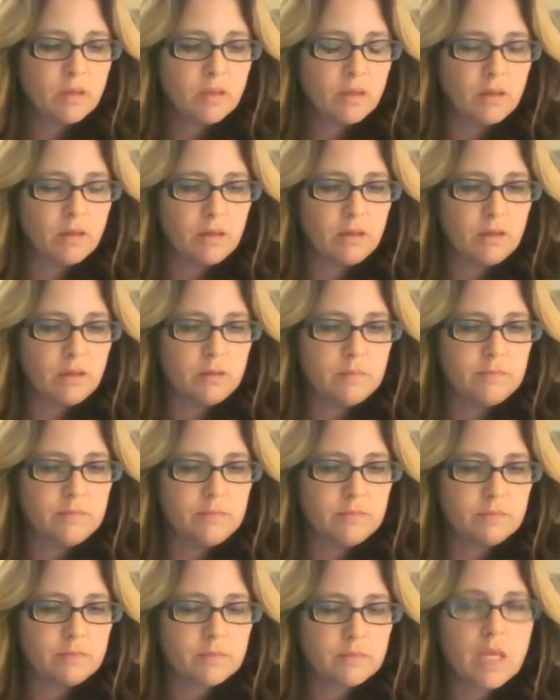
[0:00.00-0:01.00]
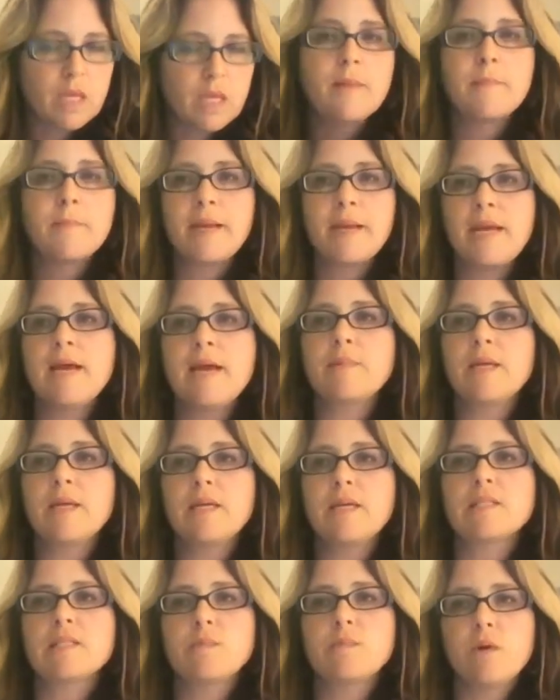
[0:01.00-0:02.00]
But I am
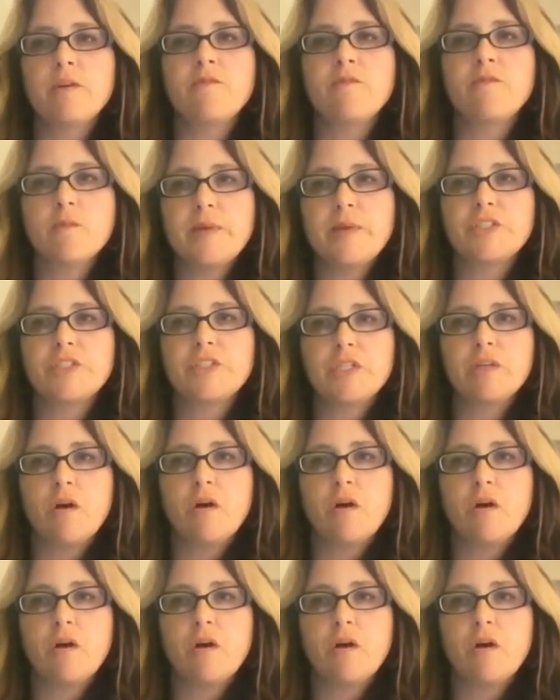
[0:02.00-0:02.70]
getting some more information